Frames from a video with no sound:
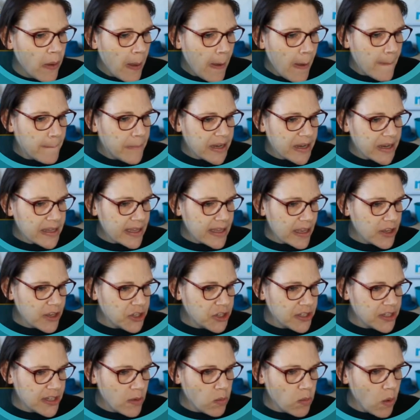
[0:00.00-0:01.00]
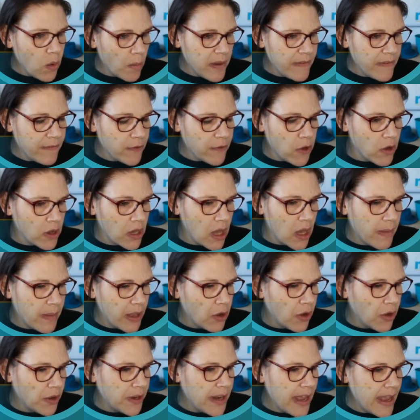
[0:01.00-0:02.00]
But essentially what we've got going
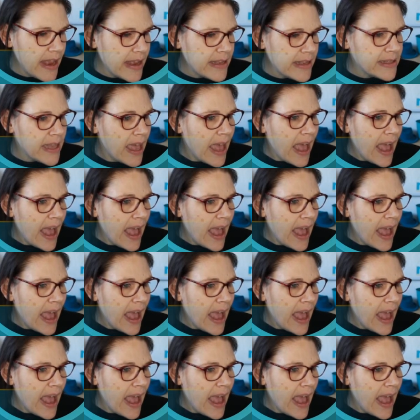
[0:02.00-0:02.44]
on is